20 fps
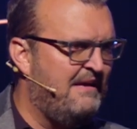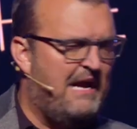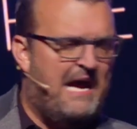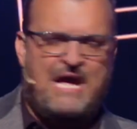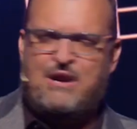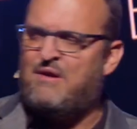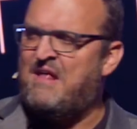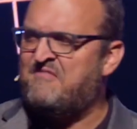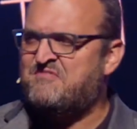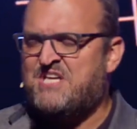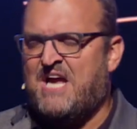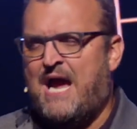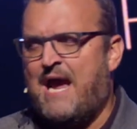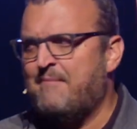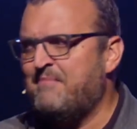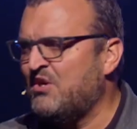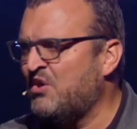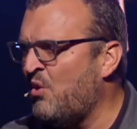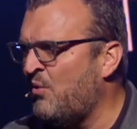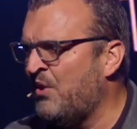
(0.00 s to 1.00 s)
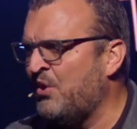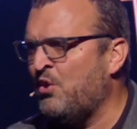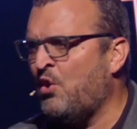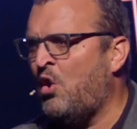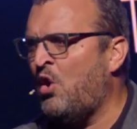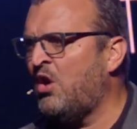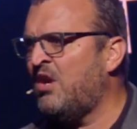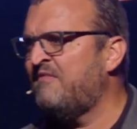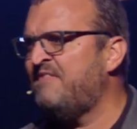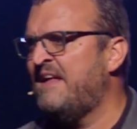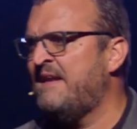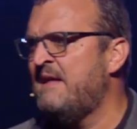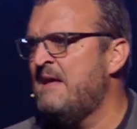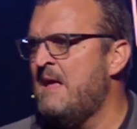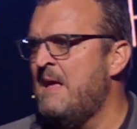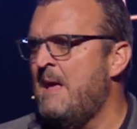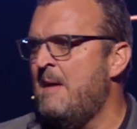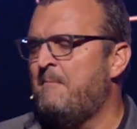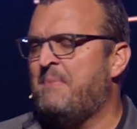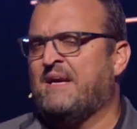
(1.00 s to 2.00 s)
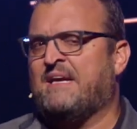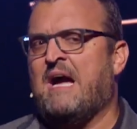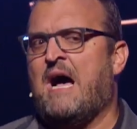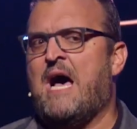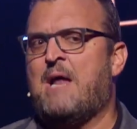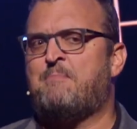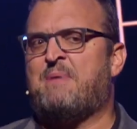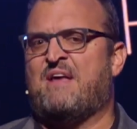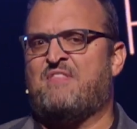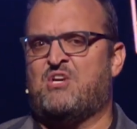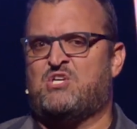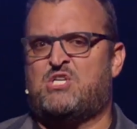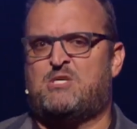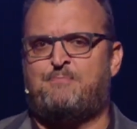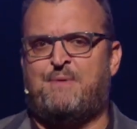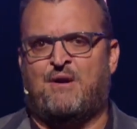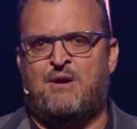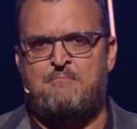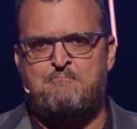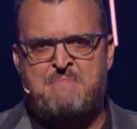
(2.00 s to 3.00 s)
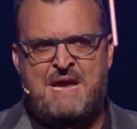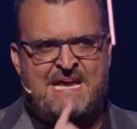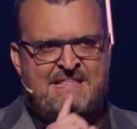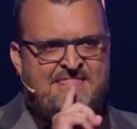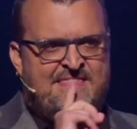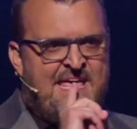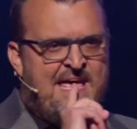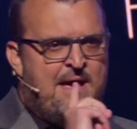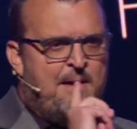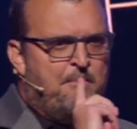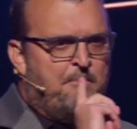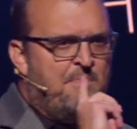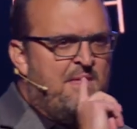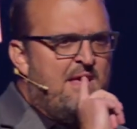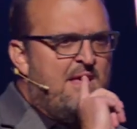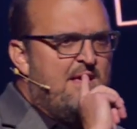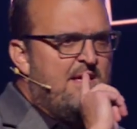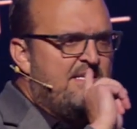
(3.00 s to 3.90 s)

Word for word: I don't have time to go into all of it, but God, by the Spirit, made them